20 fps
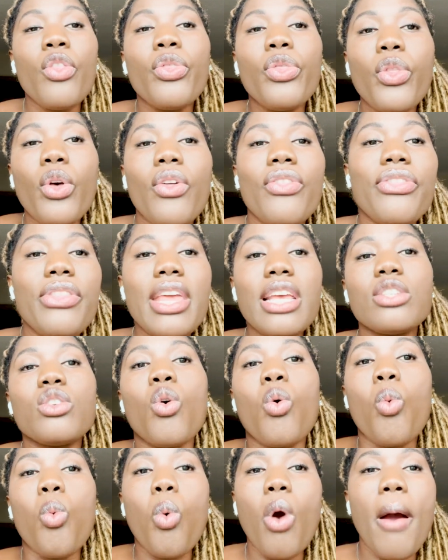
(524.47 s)
to this
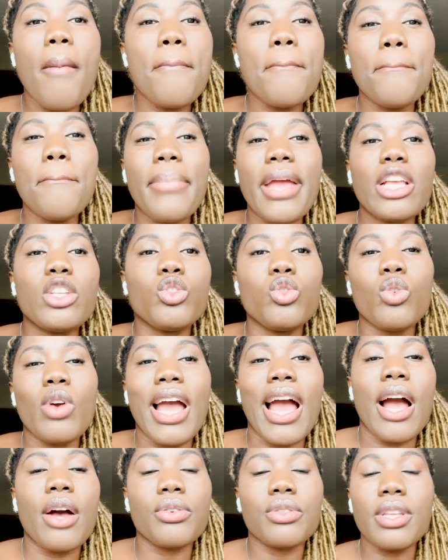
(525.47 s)
1-bedroom
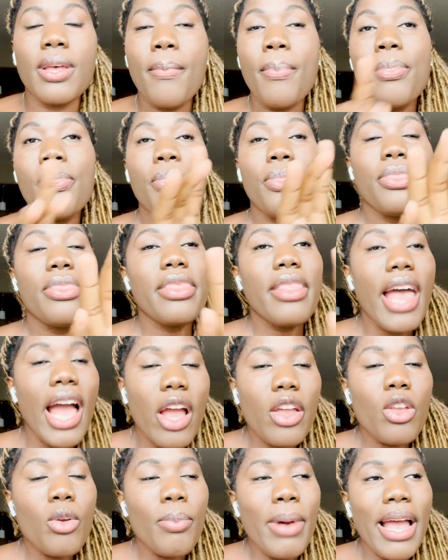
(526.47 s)
house. Now
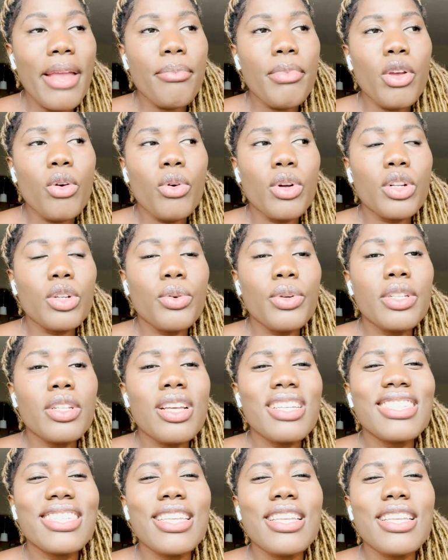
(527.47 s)
you might be wondering, does